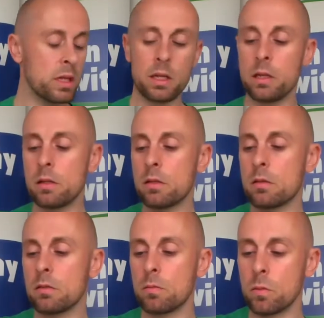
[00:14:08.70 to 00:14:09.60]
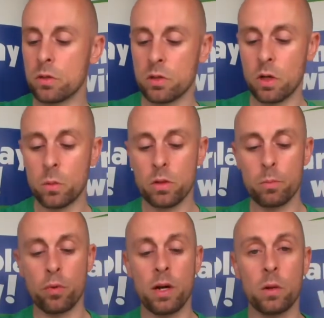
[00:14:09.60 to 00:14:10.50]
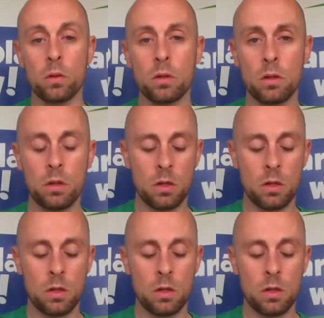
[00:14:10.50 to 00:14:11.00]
the ears, I'm going to start with the brown.